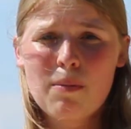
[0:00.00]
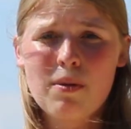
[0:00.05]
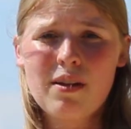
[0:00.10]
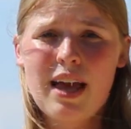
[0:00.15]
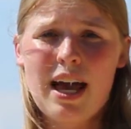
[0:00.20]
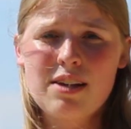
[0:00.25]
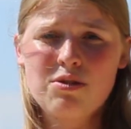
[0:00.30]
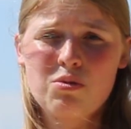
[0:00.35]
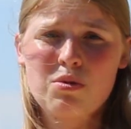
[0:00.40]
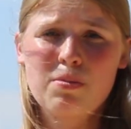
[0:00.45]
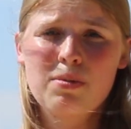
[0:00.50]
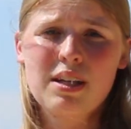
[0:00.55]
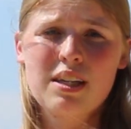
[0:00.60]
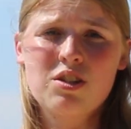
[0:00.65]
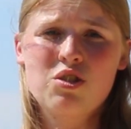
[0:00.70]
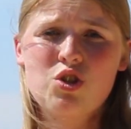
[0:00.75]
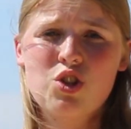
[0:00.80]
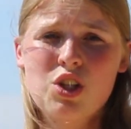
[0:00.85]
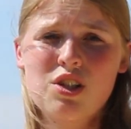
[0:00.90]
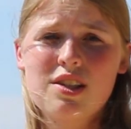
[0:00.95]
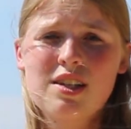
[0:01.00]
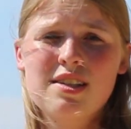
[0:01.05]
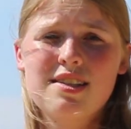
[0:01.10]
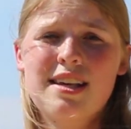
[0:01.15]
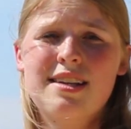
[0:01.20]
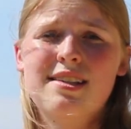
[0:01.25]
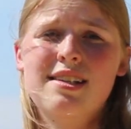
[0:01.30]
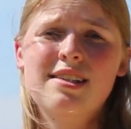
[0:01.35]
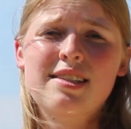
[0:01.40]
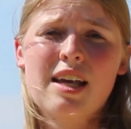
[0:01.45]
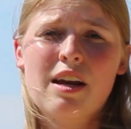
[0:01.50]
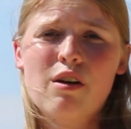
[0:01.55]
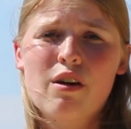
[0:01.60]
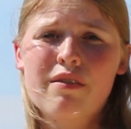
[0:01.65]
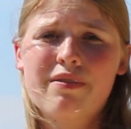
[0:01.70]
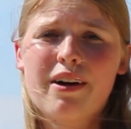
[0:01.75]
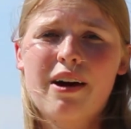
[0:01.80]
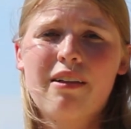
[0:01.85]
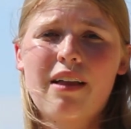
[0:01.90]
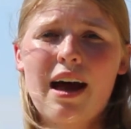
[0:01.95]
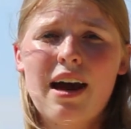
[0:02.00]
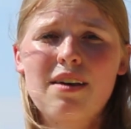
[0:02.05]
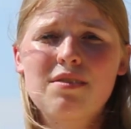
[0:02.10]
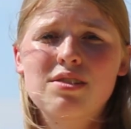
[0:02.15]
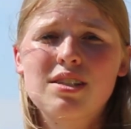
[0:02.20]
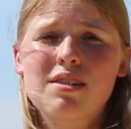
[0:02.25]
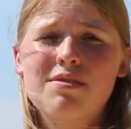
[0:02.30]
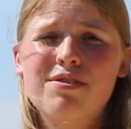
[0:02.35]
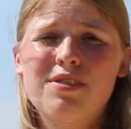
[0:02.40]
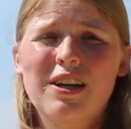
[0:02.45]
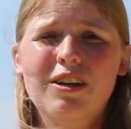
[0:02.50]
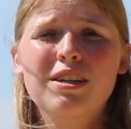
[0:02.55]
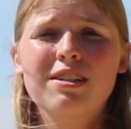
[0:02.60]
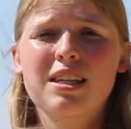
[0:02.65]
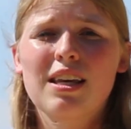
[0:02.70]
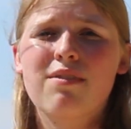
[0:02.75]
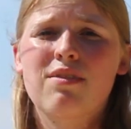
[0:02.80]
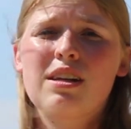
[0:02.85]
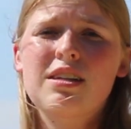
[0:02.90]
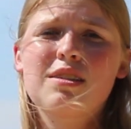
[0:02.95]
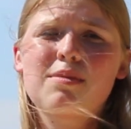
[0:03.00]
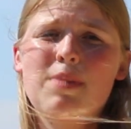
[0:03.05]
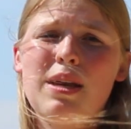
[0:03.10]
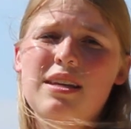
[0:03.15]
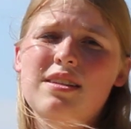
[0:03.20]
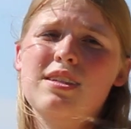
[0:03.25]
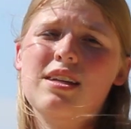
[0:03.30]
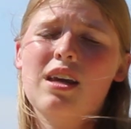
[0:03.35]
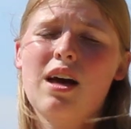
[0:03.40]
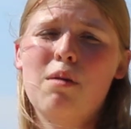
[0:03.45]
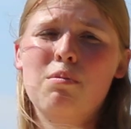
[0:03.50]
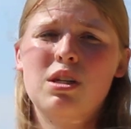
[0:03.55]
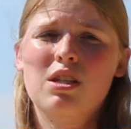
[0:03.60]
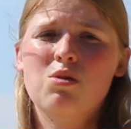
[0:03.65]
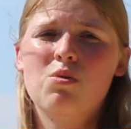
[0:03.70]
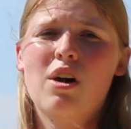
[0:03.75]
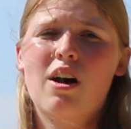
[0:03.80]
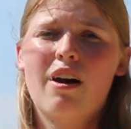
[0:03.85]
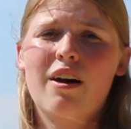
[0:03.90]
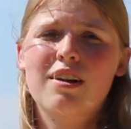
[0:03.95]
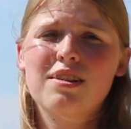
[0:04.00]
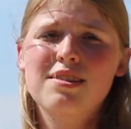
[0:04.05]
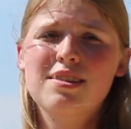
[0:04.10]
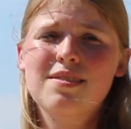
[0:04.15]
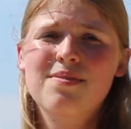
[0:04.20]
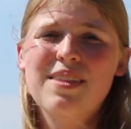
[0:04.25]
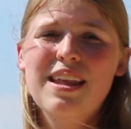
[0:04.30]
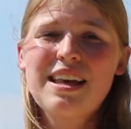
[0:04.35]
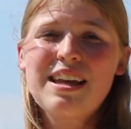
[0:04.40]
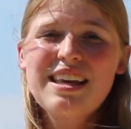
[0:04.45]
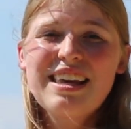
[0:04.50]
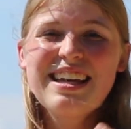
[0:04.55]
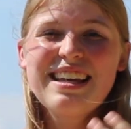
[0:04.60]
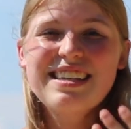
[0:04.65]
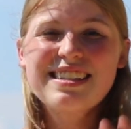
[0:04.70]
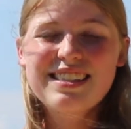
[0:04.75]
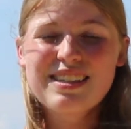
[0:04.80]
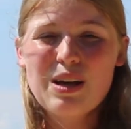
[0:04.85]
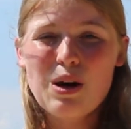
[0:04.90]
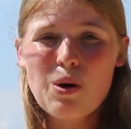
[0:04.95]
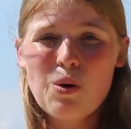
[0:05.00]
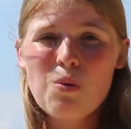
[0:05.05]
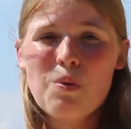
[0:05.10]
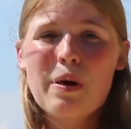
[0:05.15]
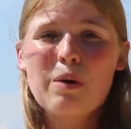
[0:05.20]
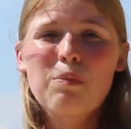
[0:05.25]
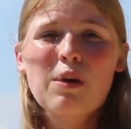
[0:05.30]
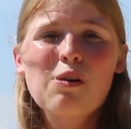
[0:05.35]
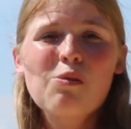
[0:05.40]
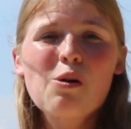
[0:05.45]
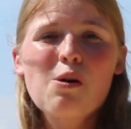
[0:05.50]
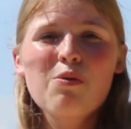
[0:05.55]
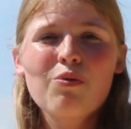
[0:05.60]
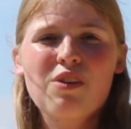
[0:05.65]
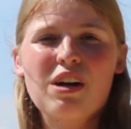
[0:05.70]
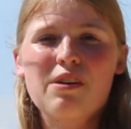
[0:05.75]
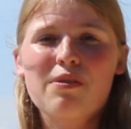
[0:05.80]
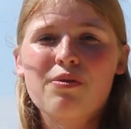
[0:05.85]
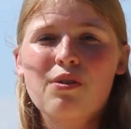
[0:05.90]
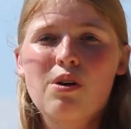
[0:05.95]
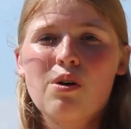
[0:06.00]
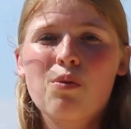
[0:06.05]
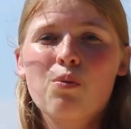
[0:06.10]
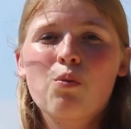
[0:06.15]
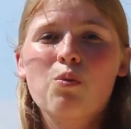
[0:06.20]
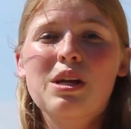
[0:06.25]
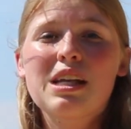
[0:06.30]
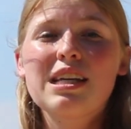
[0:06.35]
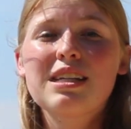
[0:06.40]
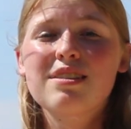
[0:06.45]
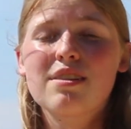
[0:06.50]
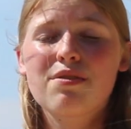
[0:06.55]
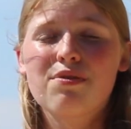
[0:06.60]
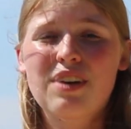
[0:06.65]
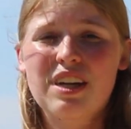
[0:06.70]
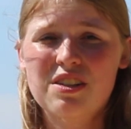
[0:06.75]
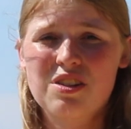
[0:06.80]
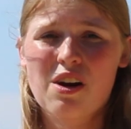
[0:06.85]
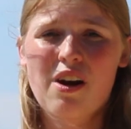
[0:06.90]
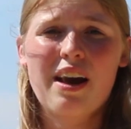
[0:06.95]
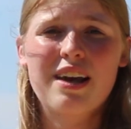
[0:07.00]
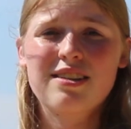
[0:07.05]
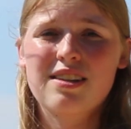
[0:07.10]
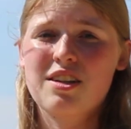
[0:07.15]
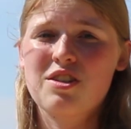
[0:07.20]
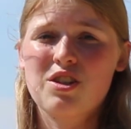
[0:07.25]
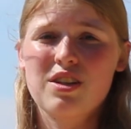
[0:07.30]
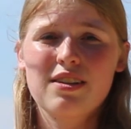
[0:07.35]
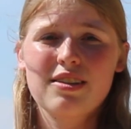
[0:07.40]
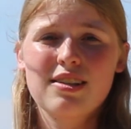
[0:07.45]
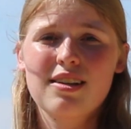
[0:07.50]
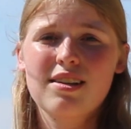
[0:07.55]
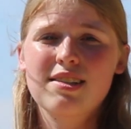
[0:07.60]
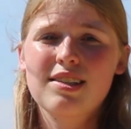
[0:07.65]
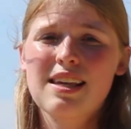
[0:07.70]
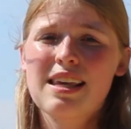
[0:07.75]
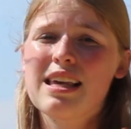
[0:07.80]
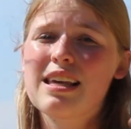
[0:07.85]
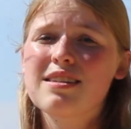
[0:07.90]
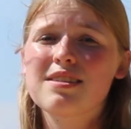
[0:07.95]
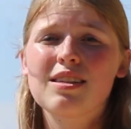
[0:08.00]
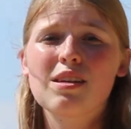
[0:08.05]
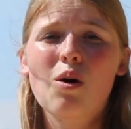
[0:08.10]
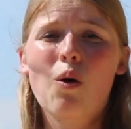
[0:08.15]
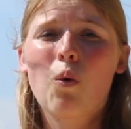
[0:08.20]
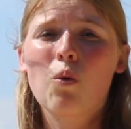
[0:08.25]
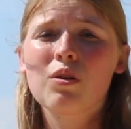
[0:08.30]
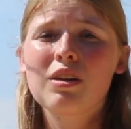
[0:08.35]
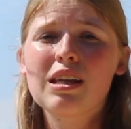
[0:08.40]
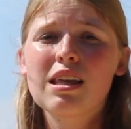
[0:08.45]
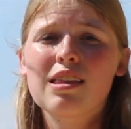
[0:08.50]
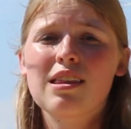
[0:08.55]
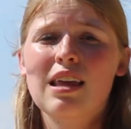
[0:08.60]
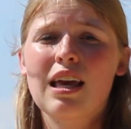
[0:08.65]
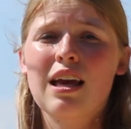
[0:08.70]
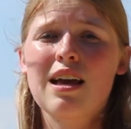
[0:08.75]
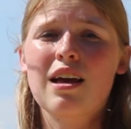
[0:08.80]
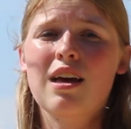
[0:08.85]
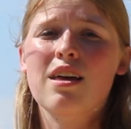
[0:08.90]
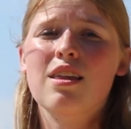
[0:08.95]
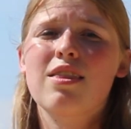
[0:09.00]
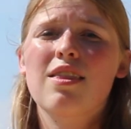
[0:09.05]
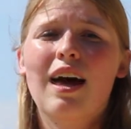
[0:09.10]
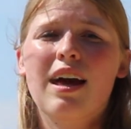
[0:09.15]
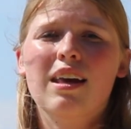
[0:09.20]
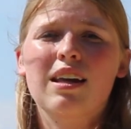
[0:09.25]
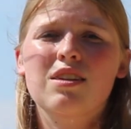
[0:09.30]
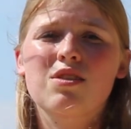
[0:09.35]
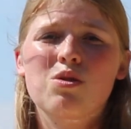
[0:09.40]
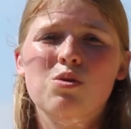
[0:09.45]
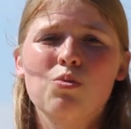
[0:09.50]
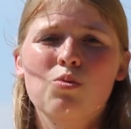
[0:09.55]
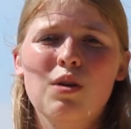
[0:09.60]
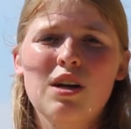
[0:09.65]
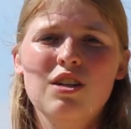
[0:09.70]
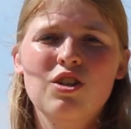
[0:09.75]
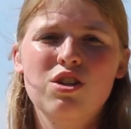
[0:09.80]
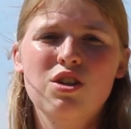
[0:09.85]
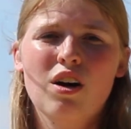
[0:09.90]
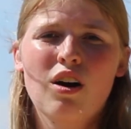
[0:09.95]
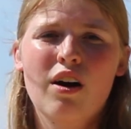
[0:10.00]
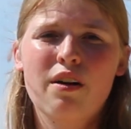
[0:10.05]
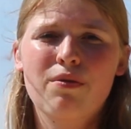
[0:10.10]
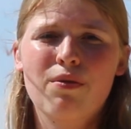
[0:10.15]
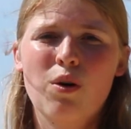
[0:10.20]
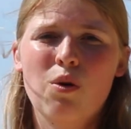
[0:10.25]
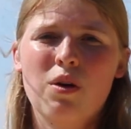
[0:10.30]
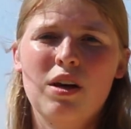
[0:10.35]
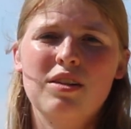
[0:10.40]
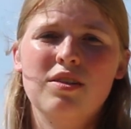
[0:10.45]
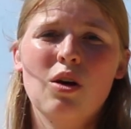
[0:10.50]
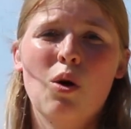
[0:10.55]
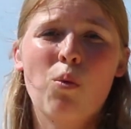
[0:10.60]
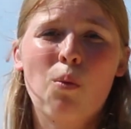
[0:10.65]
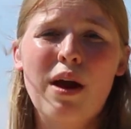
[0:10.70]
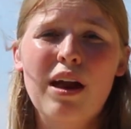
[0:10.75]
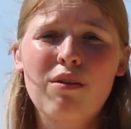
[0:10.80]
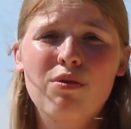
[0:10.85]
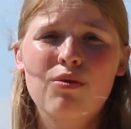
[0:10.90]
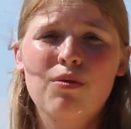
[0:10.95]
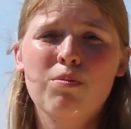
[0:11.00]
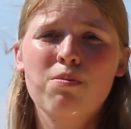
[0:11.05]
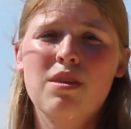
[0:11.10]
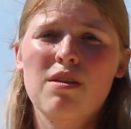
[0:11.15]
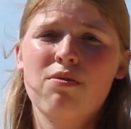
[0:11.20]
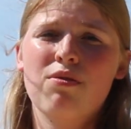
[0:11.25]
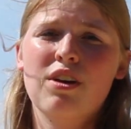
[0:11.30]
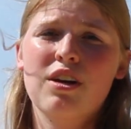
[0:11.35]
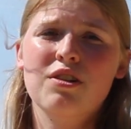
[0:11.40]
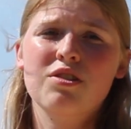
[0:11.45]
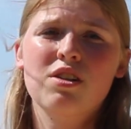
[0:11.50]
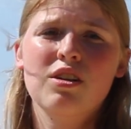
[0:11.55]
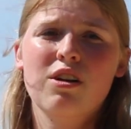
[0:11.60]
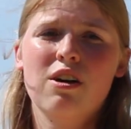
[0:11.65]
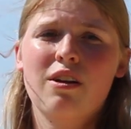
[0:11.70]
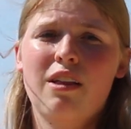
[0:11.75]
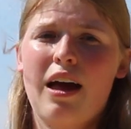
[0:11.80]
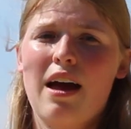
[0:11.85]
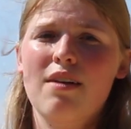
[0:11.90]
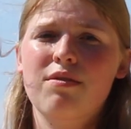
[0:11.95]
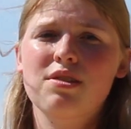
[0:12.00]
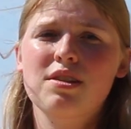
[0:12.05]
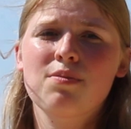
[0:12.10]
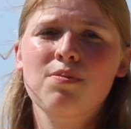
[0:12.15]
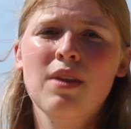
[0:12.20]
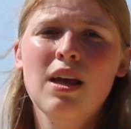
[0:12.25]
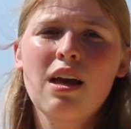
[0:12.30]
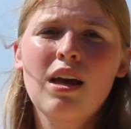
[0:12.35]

trouble has replaced Jesus as the center of our lives, fear is given a space to come into our hearts. So when we grow fearful, we need to fix our eyes on Jesus. He is the only thing that can switch our focus away from the fears in our lives.